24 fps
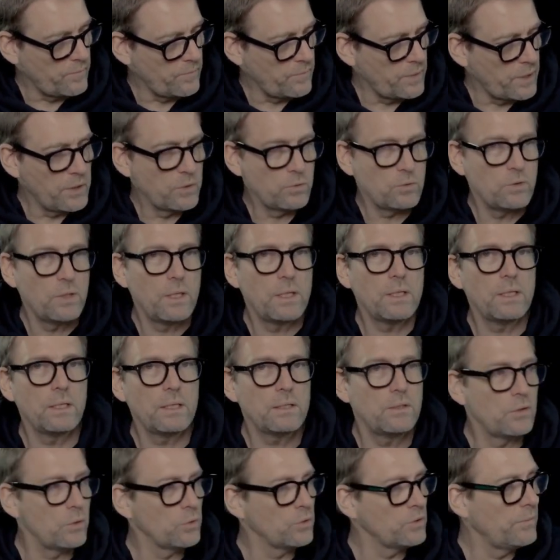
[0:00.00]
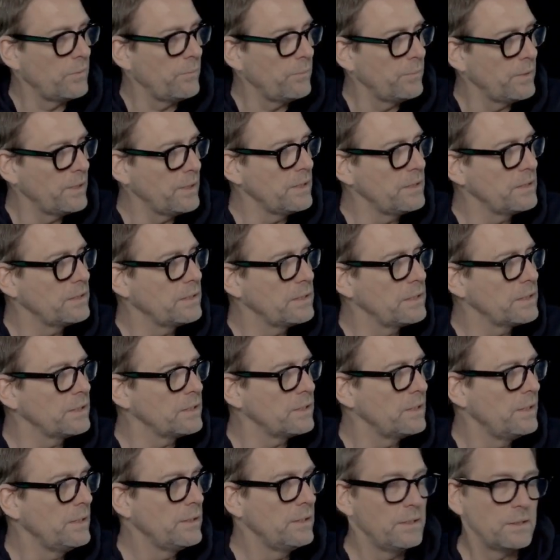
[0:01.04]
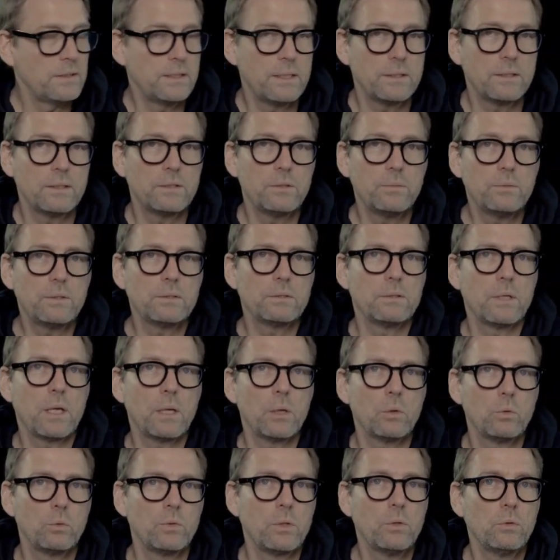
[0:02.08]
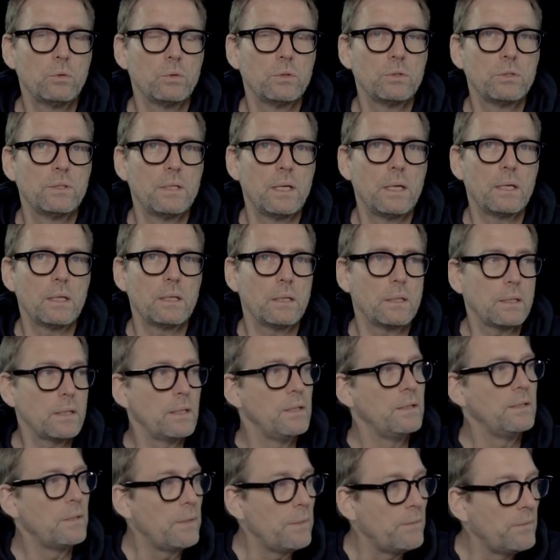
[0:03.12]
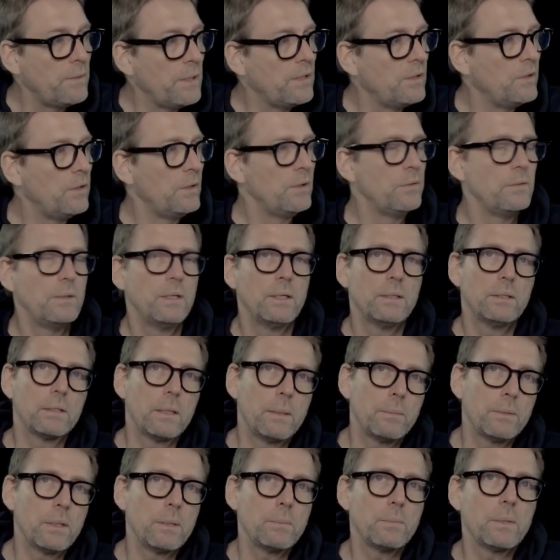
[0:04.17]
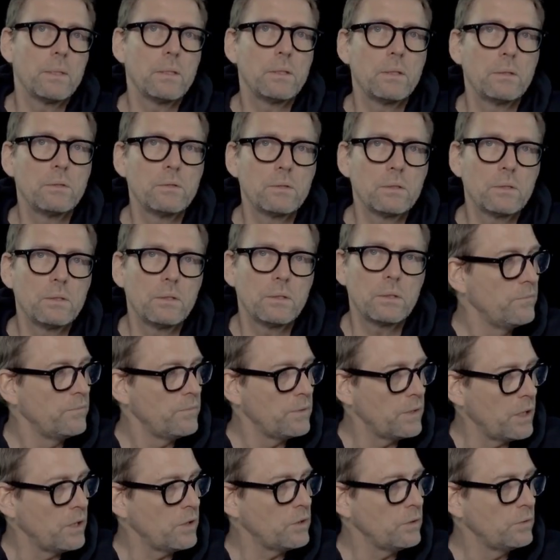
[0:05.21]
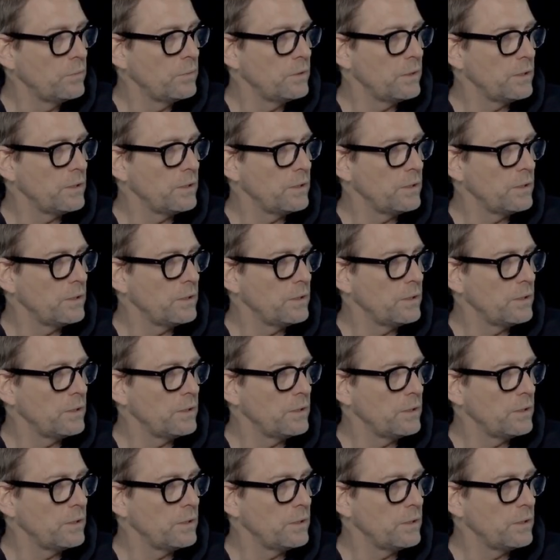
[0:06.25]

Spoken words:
It really is all of a piece. There's nothing to be found where you could say they could have done something a bit different. No,